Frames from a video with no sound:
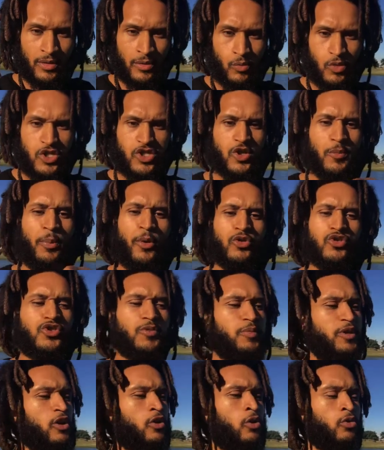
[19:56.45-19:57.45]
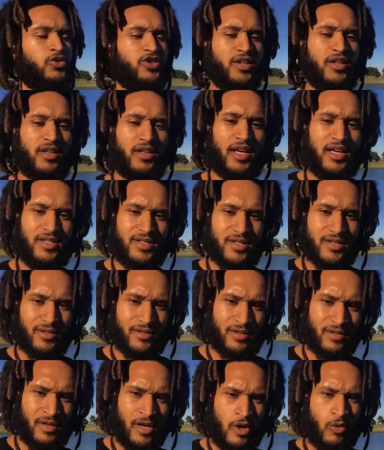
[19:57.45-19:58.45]
We supposed to be closer to nature.
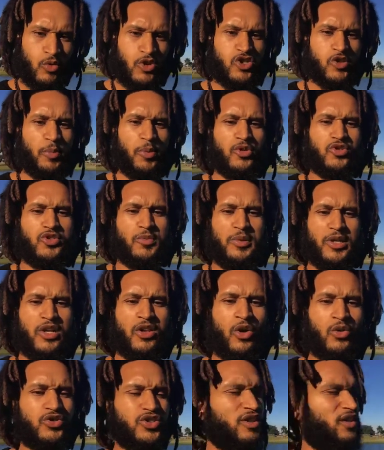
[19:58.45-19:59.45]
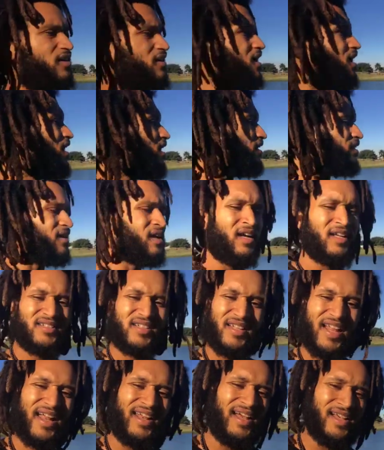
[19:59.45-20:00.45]
We supposed to be closer to God,
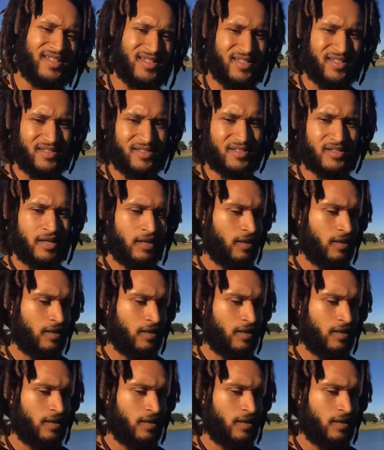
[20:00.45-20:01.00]
to that essence.